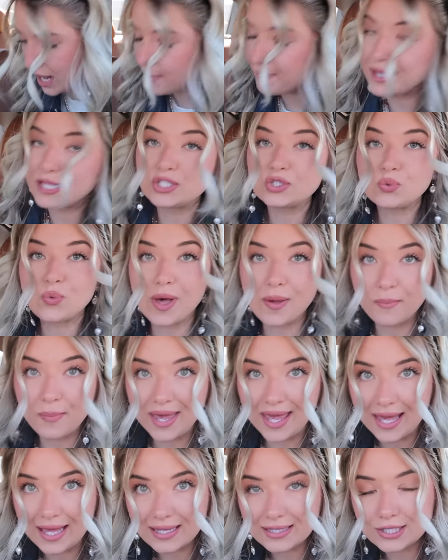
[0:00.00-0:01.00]
now my
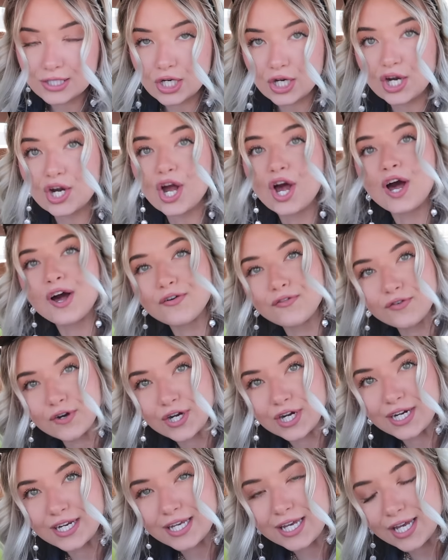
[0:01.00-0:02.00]
sweatpants are
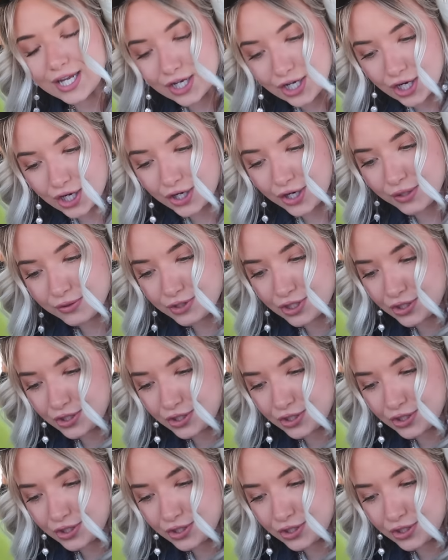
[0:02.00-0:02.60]
covered in euro